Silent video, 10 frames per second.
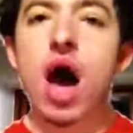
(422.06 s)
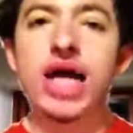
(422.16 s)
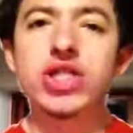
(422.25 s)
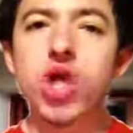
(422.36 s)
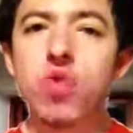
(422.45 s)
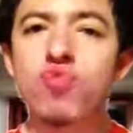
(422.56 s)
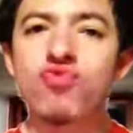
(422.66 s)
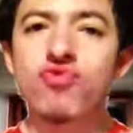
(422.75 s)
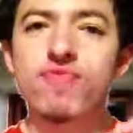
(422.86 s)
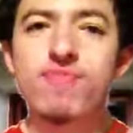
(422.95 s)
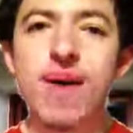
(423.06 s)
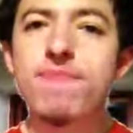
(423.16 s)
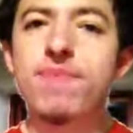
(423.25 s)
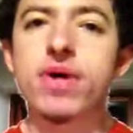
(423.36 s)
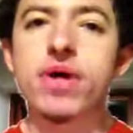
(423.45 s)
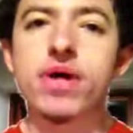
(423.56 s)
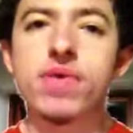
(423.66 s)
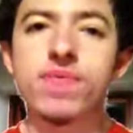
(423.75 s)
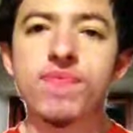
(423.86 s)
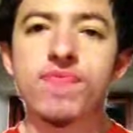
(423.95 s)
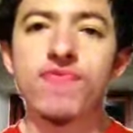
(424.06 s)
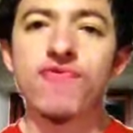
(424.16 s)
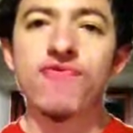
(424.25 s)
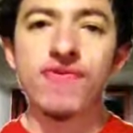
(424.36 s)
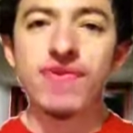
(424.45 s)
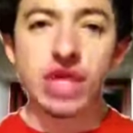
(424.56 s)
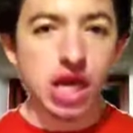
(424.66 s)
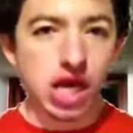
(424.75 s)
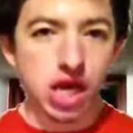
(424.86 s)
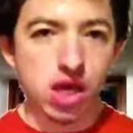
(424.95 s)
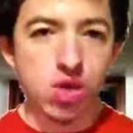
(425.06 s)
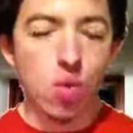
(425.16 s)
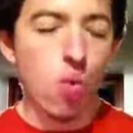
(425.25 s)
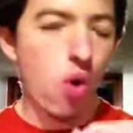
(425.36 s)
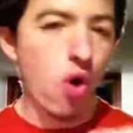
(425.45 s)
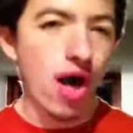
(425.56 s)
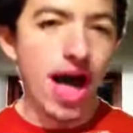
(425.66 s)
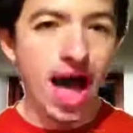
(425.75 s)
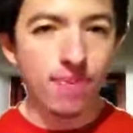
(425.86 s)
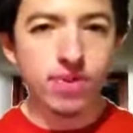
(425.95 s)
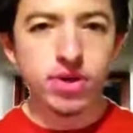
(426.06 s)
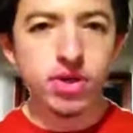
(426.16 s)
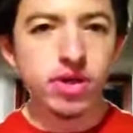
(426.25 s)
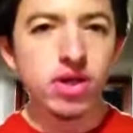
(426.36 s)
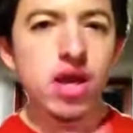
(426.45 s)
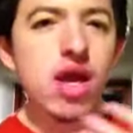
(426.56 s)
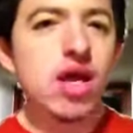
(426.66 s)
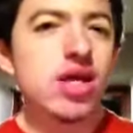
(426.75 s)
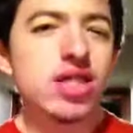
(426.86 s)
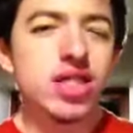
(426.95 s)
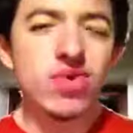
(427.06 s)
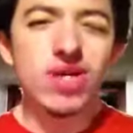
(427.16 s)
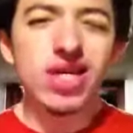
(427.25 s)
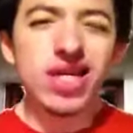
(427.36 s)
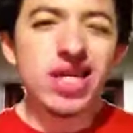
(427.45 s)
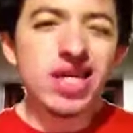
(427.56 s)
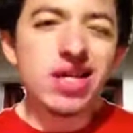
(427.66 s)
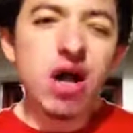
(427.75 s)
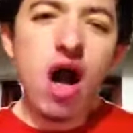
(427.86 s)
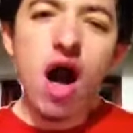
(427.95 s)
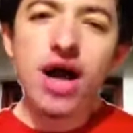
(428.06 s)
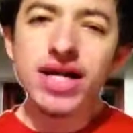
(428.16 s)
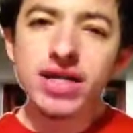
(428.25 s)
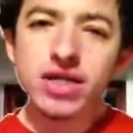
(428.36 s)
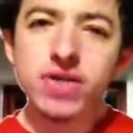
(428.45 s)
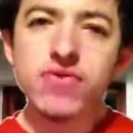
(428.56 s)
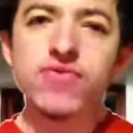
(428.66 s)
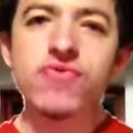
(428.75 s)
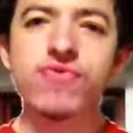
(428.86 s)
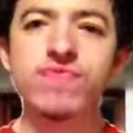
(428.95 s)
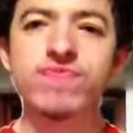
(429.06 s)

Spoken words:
I don't remember vividly what happened. So it kind of